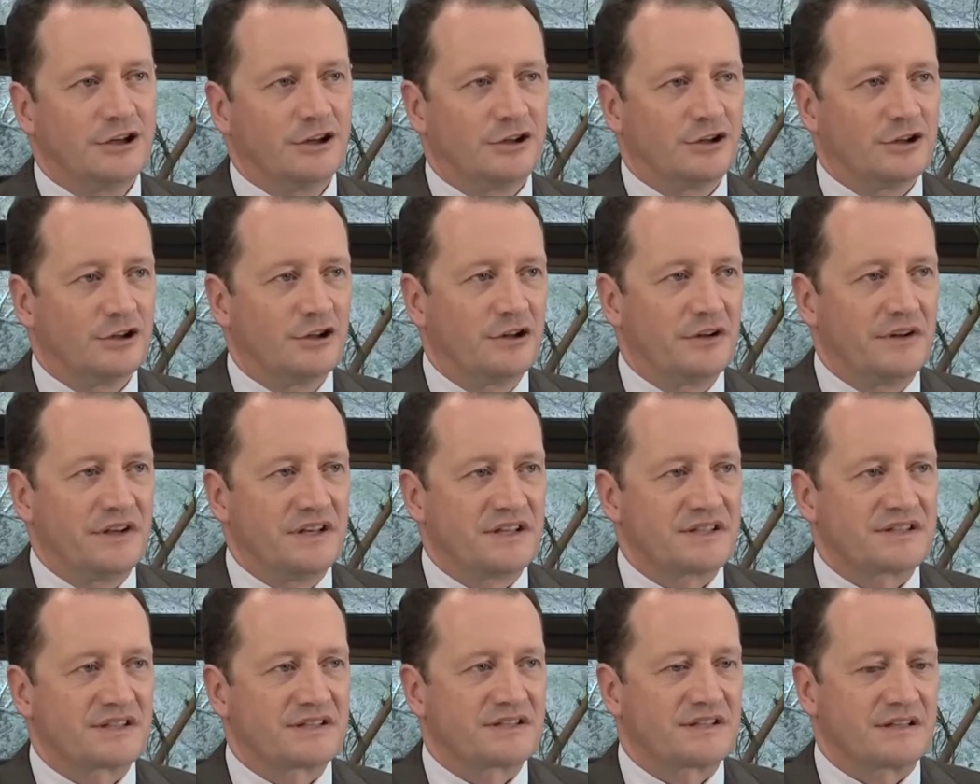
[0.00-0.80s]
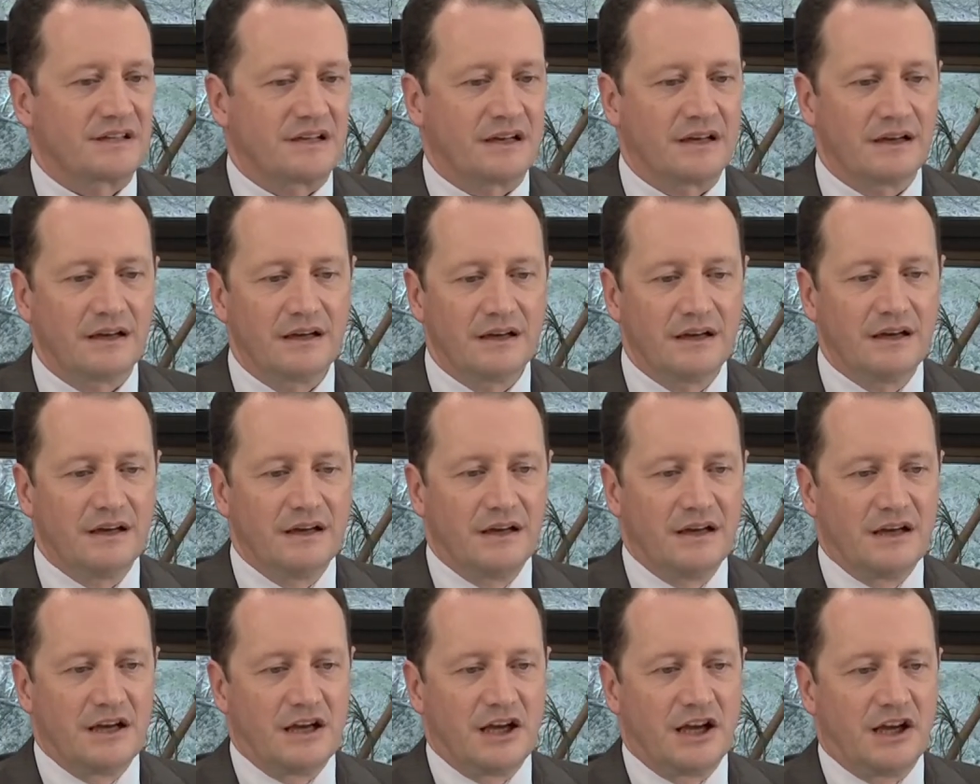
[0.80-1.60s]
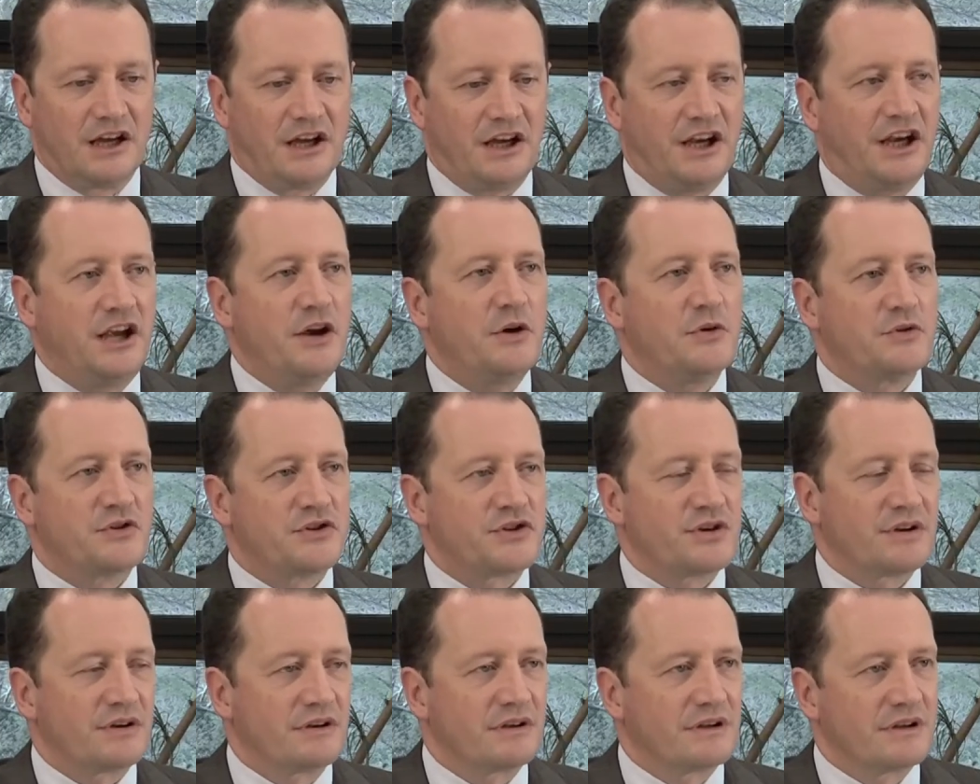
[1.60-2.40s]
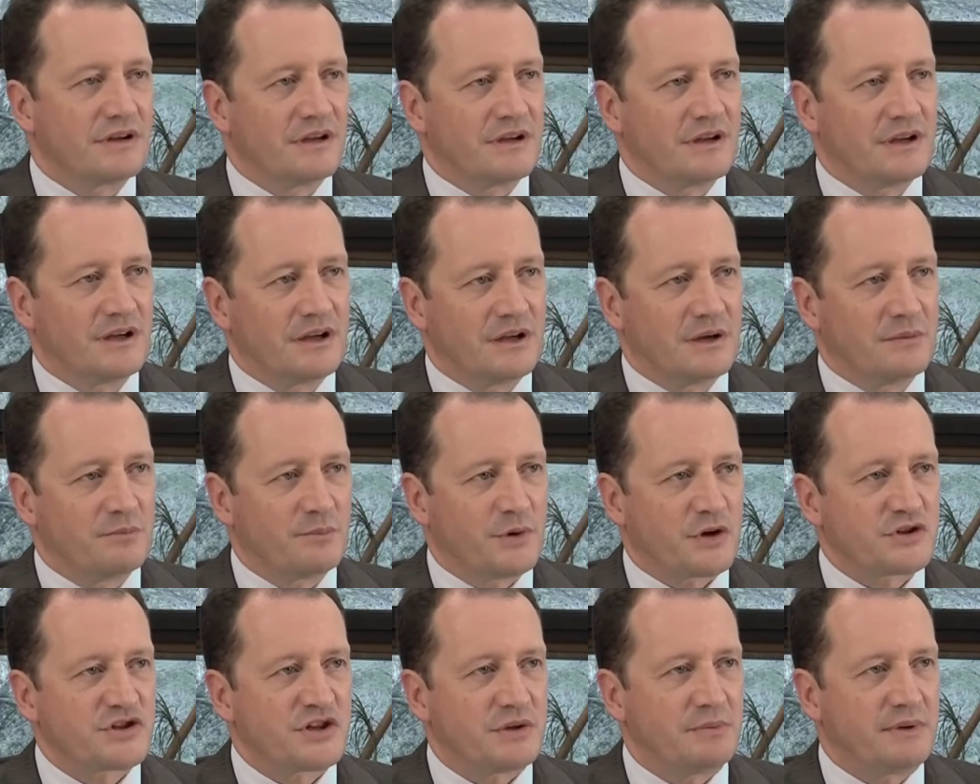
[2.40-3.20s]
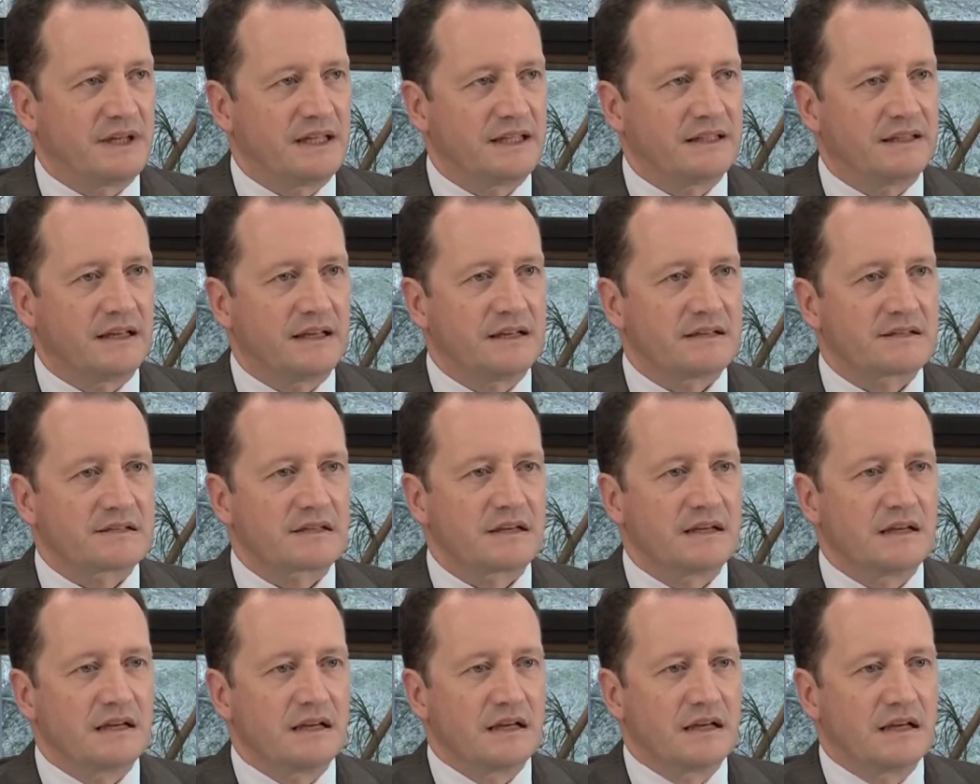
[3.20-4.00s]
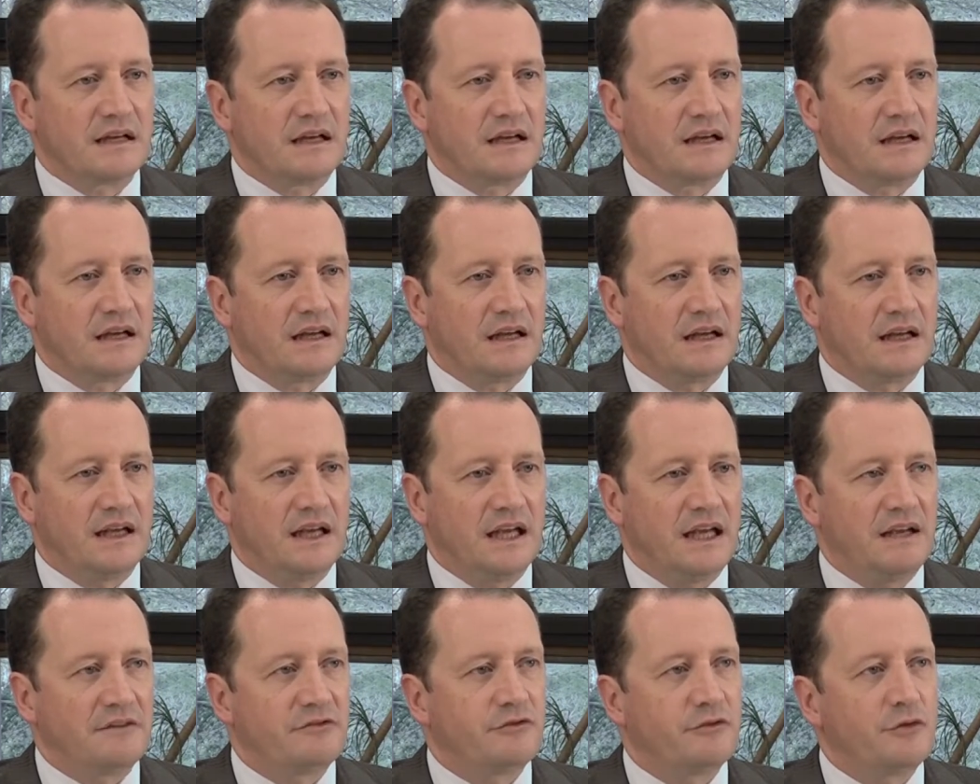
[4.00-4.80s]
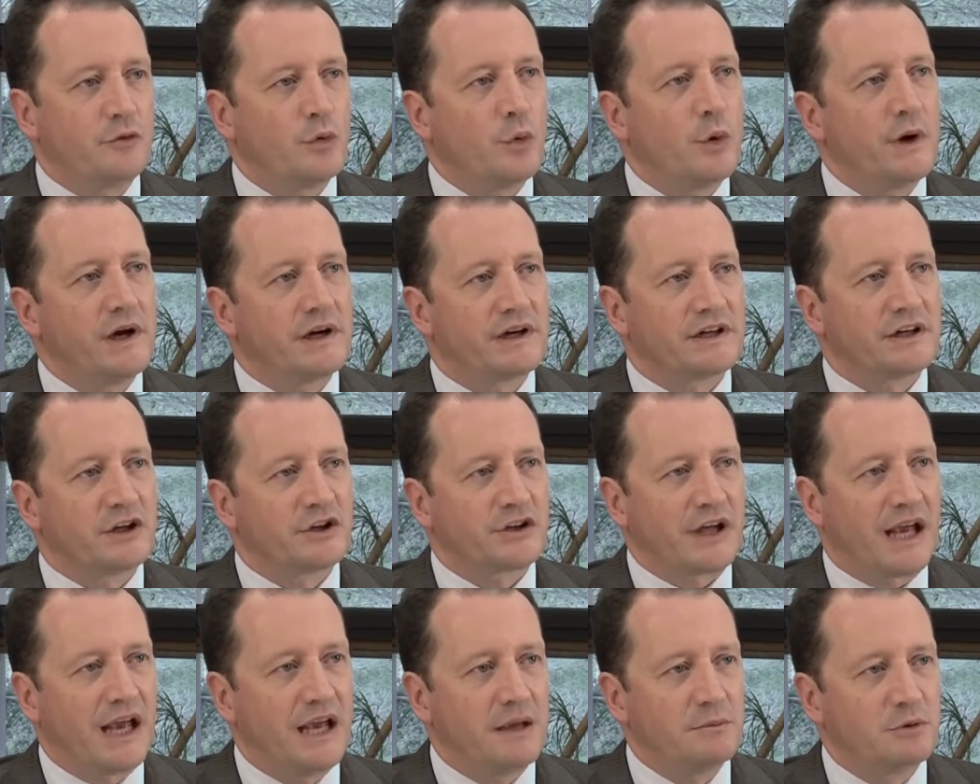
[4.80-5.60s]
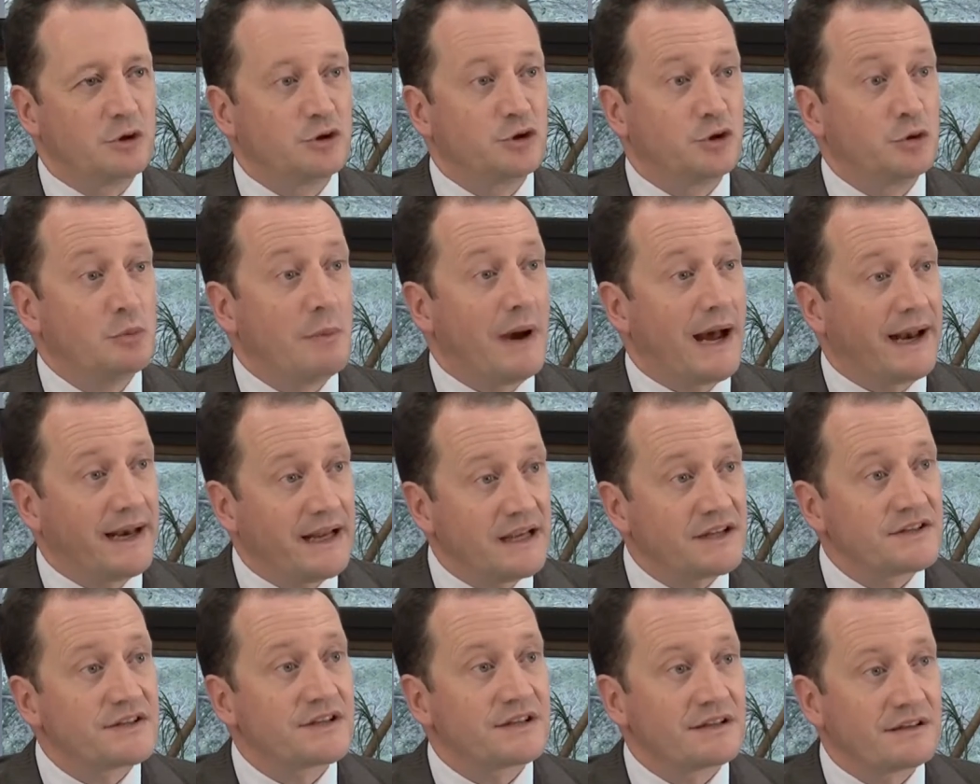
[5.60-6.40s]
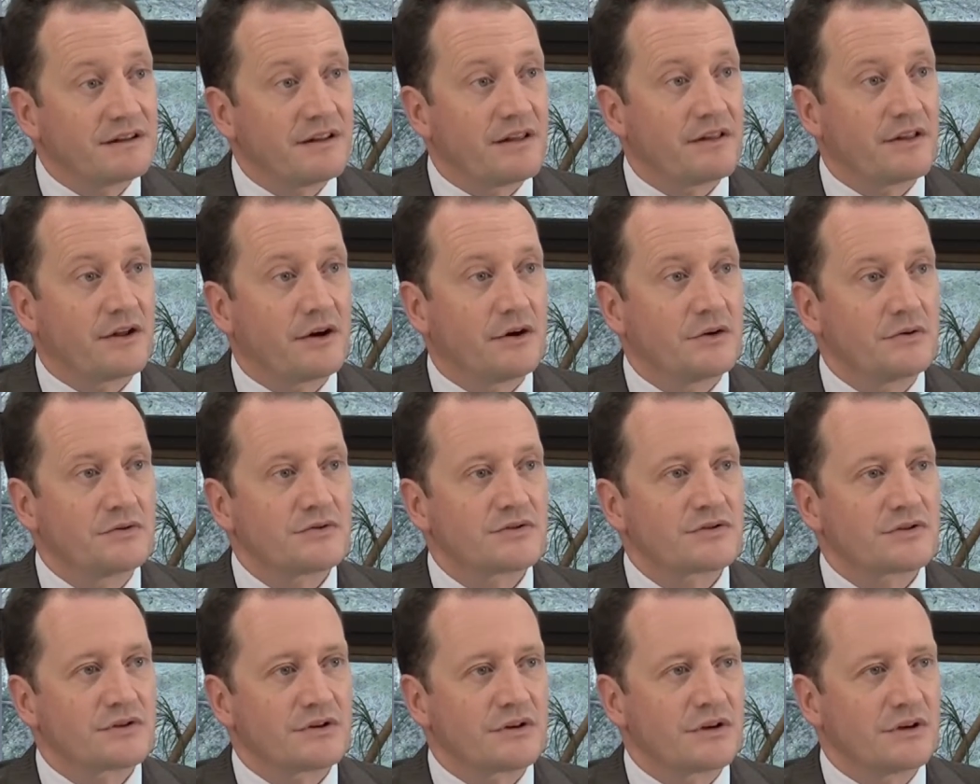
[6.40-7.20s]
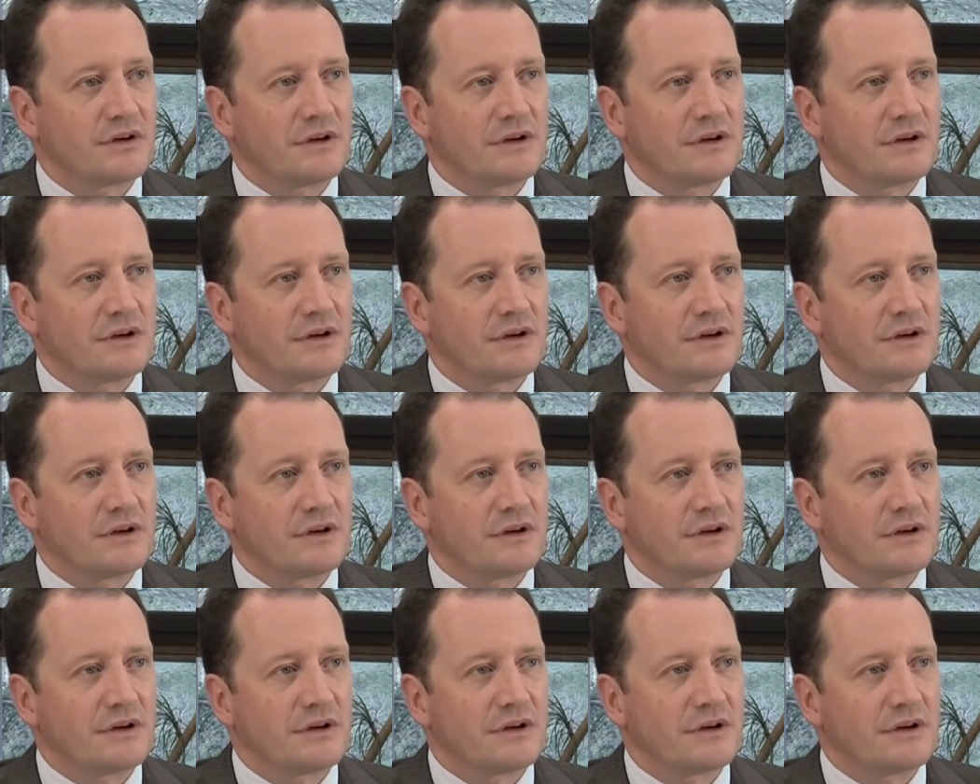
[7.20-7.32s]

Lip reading: all these huge possibilities, if we are not able to manage those,